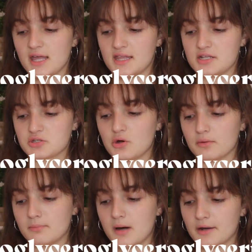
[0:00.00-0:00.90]
that is
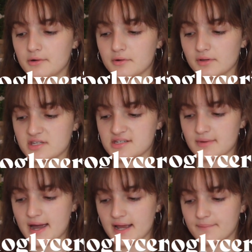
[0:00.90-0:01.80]
called
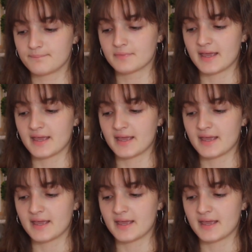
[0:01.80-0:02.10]
monoglyceride.